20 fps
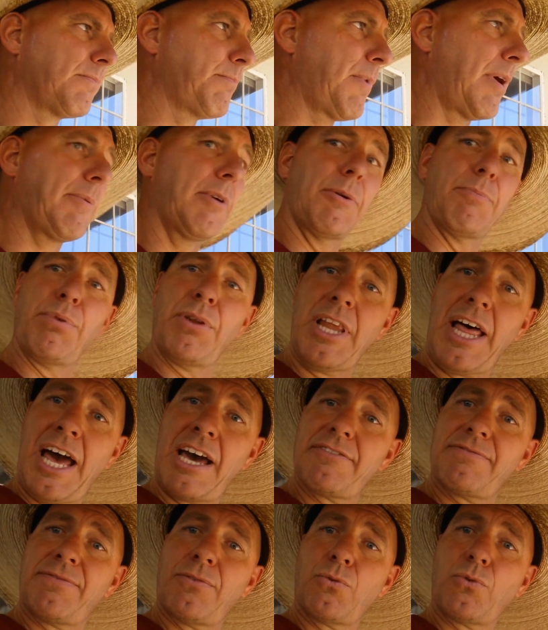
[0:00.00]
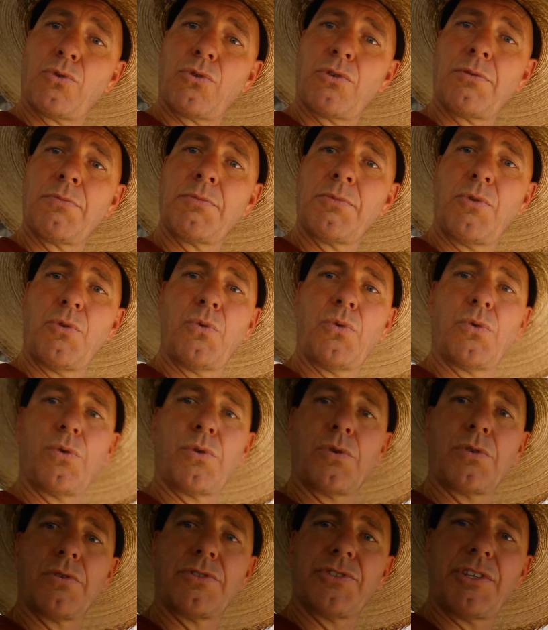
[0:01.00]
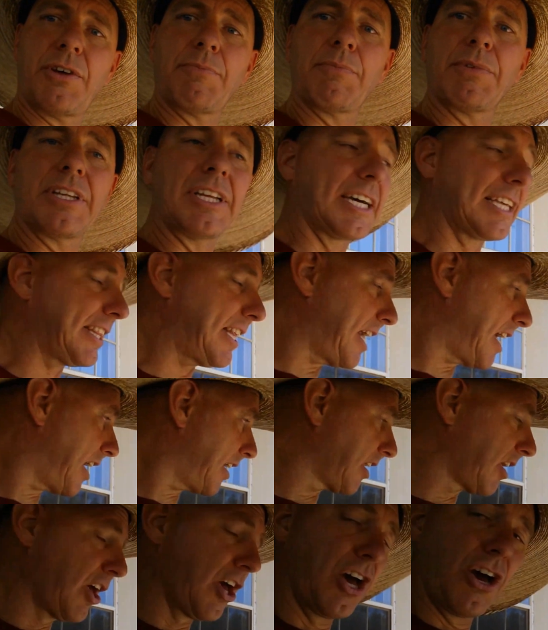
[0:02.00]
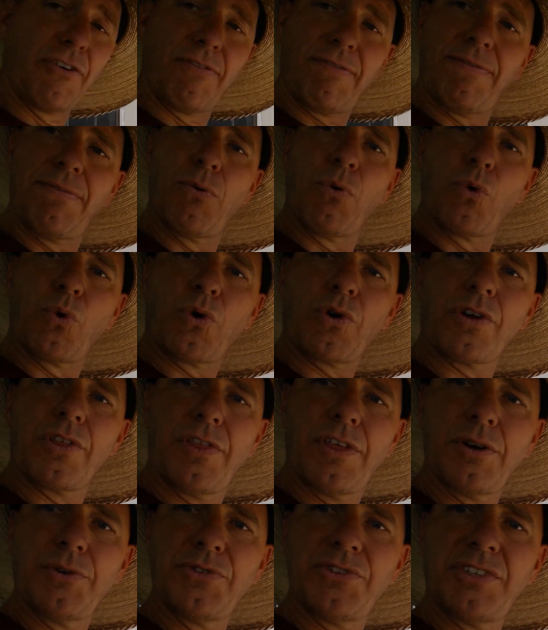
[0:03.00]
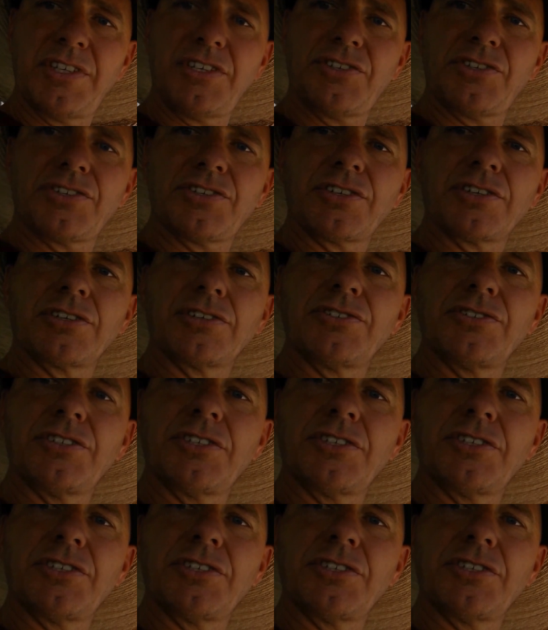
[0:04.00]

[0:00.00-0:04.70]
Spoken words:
maybe a platform or something like that for those cisterns,